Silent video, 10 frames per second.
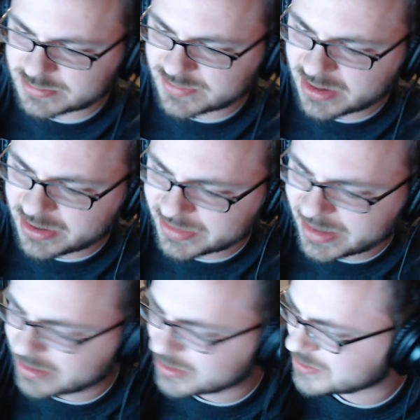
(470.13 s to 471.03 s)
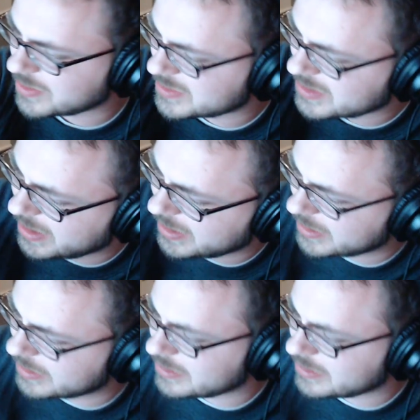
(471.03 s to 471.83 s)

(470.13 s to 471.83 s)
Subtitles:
We've got all the characters represented,